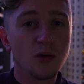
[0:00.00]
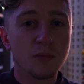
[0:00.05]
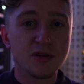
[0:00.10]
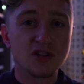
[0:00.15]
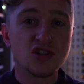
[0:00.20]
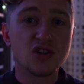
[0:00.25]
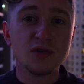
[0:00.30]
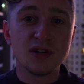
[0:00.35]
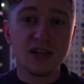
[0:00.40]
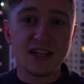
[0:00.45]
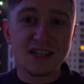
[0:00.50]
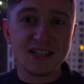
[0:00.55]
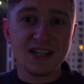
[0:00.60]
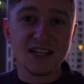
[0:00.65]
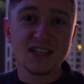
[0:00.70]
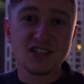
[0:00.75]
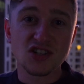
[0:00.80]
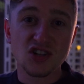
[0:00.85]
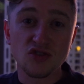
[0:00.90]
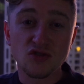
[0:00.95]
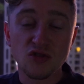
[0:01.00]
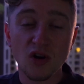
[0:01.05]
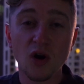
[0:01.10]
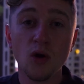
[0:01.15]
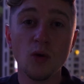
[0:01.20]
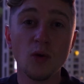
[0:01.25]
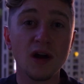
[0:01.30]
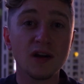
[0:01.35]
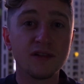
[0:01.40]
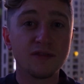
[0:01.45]
opportunities here to
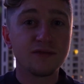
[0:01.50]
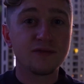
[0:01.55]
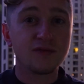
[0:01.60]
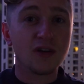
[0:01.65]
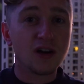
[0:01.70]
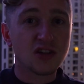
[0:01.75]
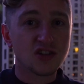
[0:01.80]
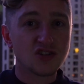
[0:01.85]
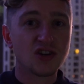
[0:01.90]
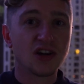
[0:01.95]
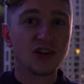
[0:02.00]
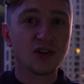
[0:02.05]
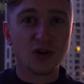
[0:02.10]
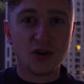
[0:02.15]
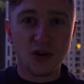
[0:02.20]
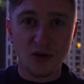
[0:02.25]
grow and fast track your